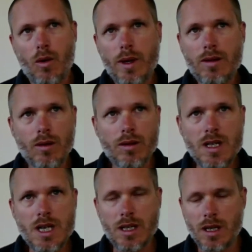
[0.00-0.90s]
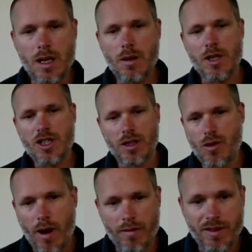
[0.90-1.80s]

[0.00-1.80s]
we don't need, imagine you have